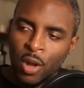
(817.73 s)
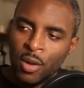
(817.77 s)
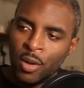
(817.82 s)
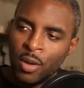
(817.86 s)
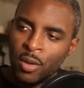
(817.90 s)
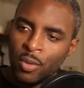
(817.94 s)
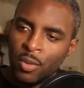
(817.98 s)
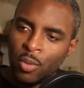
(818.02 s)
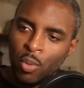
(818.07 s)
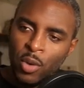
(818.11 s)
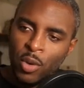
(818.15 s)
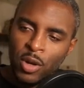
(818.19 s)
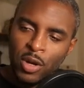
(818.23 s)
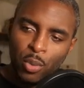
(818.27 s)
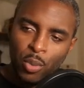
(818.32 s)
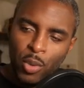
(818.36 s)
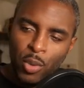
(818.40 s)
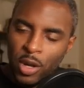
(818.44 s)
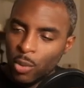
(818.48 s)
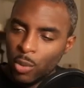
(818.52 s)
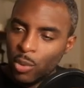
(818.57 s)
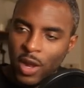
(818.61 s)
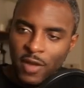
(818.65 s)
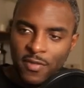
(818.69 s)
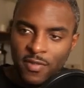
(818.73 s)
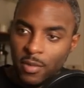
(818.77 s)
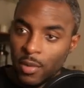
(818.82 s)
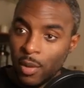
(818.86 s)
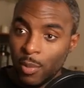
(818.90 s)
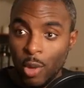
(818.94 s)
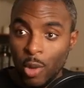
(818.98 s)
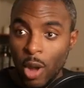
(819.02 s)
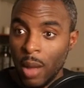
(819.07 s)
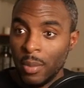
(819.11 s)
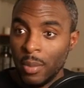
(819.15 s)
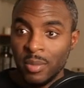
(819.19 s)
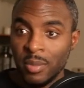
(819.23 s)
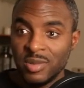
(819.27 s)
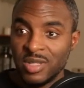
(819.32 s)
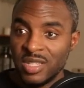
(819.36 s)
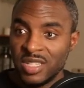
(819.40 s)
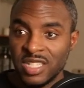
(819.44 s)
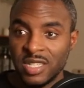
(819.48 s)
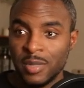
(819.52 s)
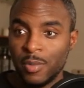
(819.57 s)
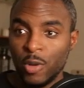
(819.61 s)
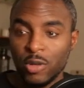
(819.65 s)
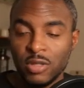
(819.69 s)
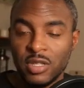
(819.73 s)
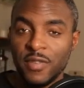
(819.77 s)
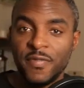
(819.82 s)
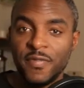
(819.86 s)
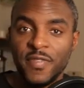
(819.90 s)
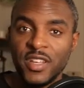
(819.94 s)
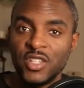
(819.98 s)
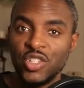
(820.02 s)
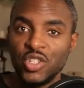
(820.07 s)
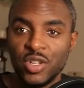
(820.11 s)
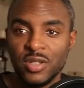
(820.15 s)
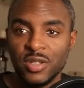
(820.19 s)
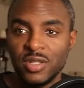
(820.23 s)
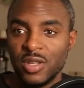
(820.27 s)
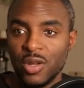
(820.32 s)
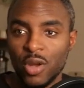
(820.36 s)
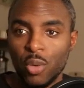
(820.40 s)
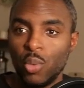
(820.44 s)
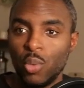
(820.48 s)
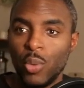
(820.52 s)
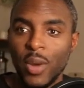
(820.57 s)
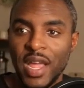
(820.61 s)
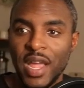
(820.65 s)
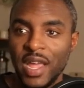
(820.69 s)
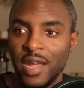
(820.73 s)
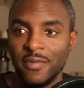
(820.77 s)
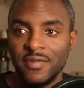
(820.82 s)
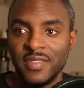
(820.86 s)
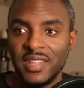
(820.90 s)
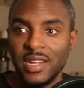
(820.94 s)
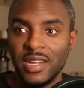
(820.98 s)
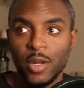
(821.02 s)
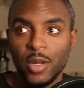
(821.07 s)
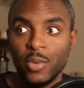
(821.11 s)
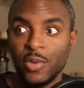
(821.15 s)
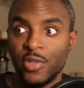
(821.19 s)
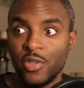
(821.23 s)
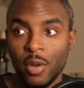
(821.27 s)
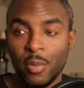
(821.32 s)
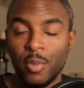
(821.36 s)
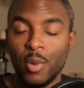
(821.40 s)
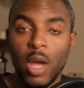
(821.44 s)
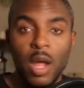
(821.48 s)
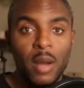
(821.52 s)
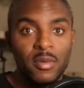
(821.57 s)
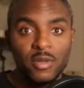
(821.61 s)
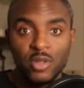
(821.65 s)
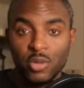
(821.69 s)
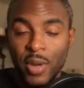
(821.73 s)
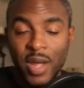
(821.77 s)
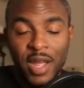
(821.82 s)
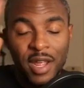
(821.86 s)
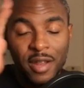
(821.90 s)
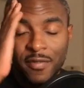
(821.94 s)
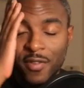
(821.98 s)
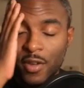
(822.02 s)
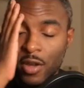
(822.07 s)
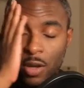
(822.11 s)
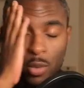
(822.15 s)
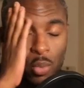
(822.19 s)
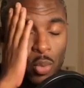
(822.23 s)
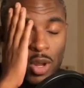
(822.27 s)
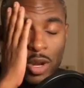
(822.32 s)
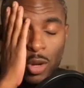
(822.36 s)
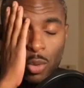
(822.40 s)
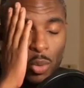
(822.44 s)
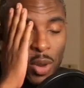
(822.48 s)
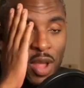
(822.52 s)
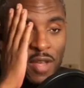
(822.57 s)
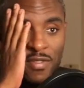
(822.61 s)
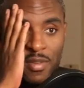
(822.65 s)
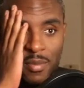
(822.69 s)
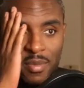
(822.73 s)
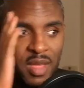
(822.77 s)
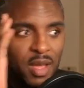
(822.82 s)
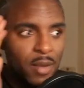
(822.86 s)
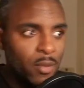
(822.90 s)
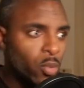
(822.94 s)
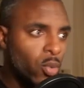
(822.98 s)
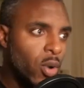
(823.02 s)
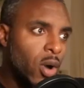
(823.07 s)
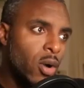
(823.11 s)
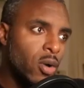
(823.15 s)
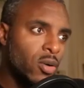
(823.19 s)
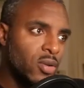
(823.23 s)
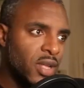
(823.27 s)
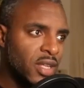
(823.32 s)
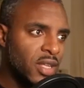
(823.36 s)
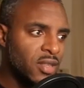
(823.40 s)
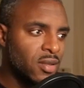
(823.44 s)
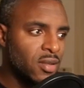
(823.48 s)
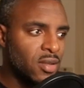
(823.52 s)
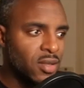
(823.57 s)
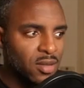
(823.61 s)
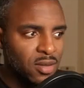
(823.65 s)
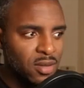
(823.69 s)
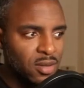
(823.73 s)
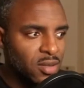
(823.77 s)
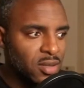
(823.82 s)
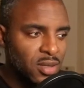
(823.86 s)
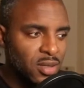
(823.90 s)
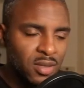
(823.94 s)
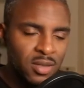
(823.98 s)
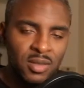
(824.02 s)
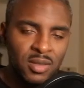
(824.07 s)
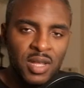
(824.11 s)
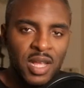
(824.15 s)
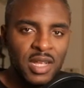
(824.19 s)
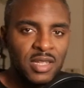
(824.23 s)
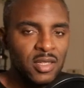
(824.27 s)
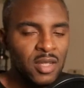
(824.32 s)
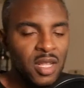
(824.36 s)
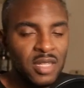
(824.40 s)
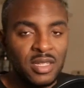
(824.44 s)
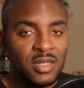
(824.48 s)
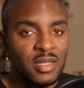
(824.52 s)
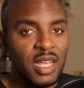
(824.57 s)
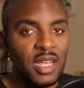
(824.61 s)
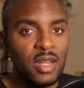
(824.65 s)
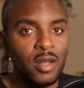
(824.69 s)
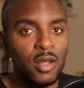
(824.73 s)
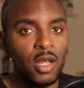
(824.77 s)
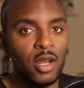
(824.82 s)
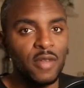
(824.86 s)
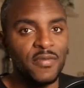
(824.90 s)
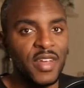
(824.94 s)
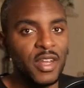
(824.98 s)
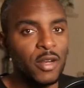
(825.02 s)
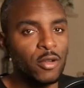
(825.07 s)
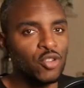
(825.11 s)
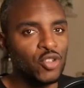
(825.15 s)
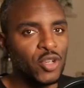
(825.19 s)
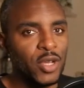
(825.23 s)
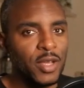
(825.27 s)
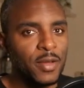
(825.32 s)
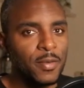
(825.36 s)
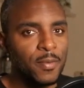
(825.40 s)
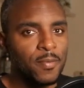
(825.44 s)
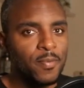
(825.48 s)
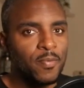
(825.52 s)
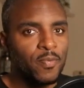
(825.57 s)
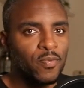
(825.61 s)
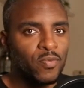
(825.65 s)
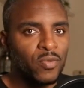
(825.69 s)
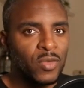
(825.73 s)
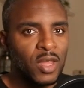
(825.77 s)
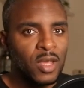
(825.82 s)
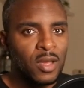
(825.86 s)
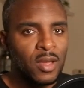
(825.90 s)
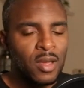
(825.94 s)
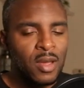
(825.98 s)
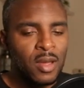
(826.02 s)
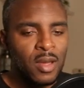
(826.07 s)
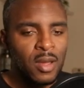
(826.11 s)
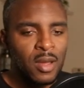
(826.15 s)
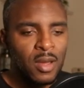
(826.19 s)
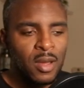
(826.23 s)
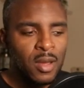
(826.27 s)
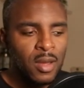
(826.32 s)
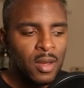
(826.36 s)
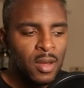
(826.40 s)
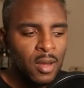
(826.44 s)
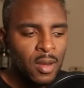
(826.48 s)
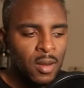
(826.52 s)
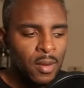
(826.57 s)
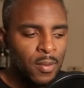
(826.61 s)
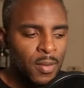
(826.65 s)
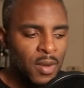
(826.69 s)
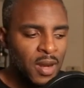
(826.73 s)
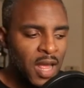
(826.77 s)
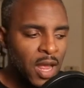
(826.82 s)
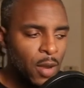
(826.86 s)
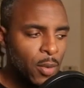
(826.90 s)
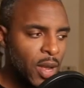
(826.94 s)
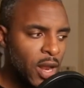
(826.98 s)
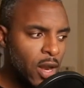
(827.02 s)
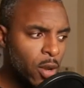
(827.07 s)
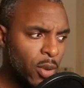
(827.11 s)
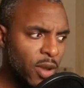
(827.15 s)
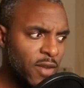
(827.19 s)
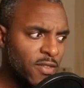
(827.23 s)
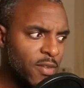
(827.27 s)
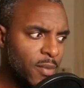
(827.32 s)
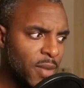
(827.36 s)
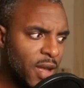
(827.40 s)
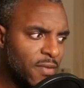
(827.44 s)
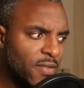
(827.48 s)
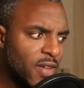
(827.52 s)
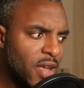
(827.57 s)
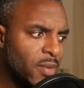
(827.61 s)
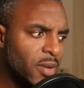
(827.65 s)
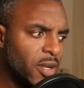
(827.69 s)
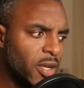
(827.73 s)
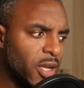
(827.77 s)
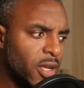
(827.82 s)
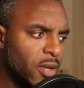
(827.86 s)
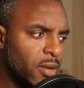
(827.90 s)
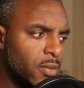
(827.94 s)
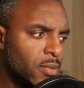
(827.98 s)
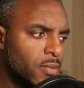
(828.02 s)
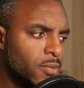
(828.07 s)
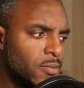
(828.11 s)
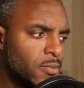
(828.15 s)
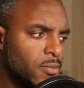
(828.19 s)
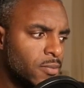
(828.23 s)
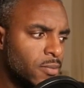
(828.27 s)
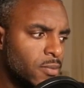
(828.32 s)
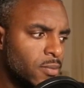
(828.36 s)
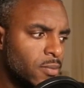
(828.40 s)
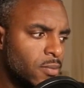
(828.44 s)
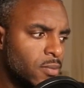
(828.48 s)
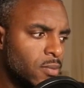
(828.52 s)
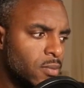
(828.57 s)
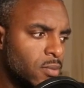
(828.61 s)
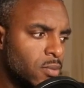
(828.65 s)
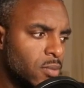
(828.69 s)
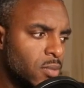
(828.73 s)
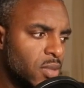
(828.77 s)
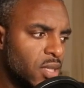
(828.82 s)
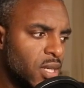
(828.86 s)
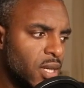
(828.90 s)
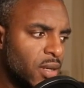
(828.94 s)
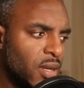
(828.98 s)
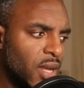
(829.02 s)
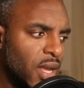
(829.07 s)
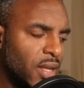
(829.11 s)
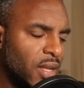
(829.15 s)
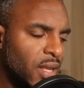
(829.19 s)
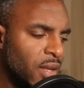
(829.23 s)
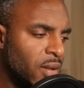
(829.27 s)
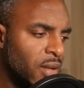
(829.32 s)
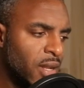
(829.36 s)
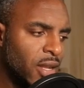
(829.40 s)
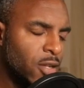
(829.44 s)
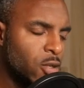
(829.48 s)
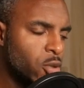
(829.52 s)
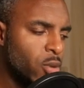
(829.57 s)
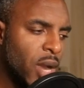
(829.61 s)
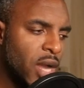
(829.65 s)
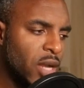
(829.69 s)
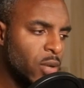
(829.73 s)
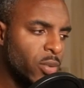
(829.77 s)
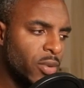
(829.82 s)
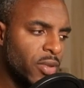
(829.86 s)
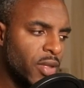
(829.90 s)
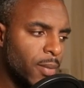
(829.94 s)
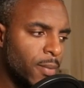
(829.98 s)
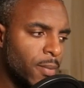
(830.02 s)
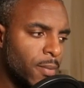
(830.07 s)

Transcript: want to run away from their problems. It's the most efficient way of dealing with your problems, right? If you can run away from them, whoa, that doesn't take a lot of energy. But I ran away from my family, and I didn't interact with them.